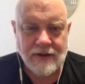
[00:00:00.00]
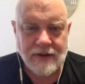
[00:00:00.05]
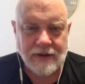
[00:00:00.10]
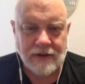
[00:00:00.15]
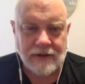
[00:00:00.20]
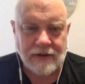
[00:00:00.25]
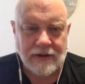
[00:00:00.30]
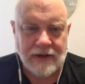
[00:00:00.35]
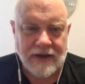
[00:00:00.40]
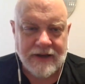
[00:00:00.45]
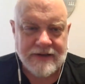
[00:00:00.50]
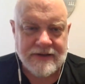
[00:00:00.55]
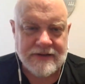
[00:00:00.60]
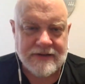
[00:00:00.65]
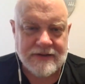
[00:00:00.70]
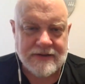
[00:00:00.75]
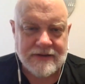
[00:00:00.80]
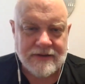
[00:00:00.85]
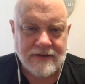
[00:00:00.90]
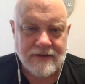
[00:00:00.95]

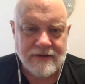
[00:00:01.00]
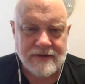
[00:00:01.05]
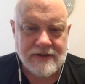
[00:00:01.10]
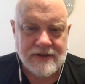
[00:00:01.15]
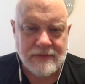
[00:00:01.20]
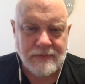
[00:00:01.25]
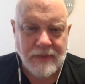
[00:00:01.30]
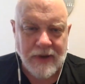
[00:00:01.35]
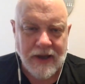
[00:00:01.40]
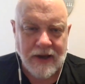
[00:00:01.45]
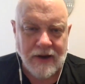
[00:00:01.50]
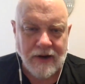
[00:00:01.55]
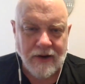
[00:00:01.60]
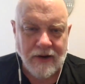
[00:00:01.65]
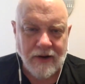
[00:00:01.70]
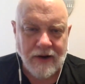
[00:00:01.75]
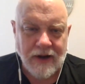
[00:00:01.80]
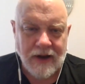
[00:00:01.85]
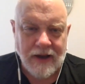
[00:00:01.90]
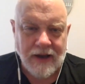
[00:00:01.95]
less
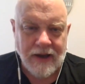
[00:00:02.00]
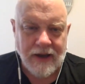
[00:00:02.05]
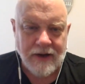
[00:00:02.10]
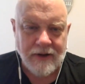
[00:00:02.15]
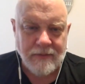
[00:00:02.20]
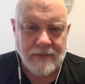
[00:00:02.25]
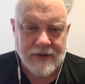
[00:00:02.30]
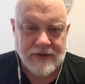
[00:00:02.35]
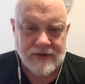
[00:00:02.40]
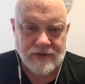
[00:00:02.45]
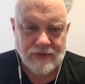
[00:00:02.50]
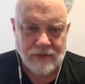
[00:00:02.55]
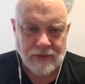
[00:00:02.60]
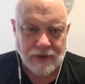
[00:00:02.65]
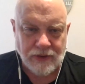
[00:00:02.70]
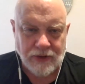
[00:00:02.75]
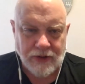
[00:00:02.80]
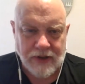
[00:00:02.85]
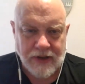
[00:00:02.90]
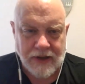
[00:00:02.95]
spare and miserable
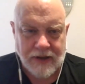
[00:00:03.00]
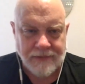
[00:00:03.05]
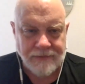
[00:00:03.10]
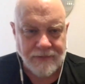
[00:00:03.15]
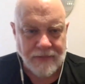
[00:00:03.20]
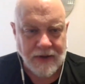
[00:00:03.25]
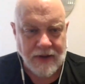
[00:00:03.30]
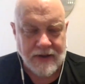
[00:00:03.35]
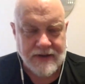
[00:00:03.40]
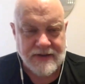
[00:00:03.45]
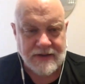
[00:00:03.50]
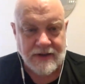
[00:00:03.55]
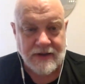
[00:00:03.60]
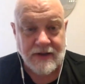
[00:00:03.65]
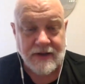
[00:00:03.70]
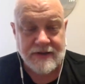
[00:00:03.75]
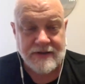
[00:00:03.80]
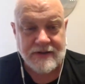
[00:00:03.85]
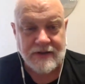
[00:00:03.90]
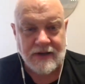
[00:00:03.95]
looking. It's
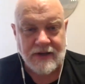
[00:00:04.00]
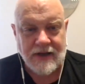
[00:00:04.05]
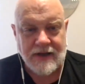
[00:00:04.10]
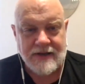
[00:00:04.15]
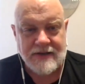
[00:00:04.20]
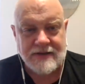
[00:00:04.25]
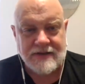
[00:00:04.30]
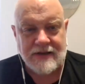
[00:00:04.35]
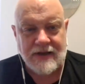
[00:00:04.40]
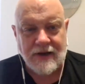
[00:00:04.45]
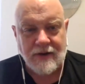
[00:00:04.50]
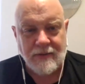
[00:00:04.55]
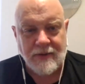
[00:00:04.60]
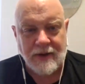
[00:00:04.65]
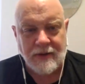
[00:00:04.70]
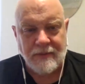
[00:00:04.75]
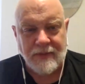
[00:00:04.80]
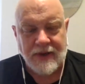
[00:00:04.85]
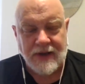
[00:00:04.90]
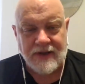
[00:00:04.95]
a nice
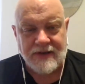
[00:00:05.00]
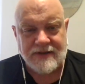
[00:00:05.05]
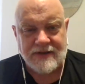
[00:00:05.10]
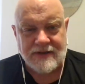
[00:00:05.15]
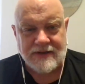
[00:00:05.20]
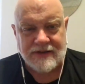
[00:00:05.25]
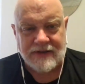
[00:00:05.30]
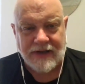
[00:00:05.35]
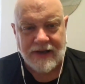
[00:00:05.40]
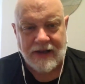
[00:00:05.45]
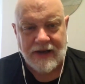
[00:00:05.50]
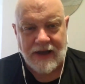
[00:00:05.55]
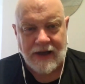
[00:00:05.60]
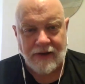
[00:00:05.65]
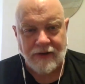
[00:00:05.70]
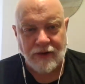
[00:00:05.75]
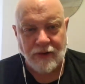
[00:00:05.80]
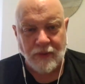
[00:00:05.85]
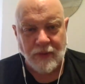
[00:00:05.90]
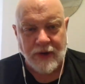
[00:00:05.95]
Airbnb. It's just laid
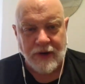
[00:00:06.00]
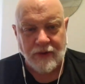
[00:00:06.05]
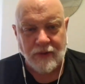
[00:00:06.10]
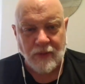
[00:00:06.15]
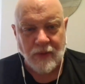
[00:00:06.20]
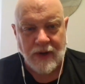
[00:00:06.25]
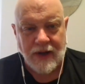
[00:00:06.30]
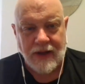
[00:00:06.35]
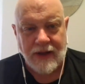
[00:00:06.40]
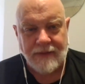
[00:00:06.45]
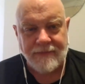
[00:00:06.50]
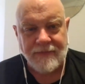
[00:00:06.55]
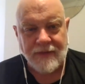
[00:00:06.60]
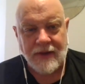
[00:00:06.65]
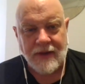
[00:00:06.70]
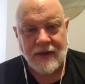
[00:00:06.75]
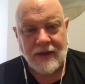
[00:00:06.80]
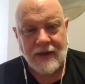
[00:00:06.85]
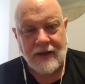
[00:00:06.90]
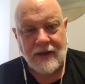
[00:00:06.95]
out in a weird way.
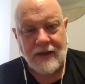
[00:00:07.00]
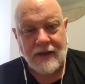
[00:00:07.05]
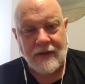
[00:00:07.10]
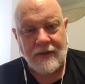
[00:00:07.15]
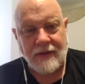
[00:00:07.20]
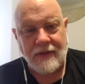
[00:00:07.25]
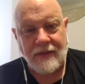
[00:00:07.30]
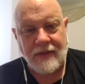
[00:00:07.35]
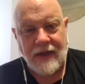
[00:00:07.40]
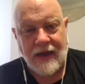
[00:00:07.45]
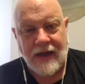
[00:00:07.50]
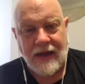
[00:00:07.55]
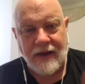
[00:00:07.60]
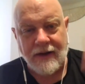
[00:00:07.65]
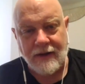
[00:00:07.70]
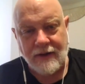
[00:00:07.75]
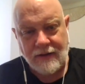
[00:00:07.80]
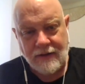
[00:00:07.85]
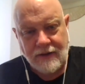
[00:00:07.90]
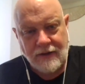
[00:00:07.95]

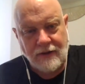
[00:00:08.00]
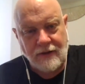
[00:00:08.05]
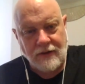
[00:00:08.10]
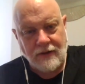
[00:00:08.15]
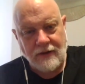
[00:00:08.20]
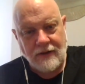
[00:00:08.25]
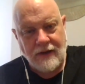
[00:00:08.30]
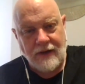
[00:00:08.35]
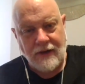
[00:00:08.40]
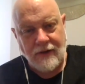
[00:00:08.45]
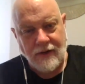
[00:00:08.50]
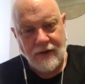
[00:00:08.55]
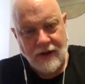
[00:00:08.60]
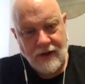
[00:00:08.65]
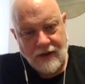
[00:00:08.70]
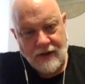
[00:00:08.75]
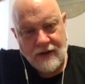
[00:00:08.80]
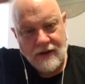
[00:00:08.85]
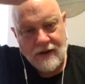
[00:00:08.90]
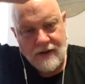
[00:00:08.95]
That little
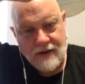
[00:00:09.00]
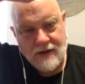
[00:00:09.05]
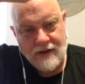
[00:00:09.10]
area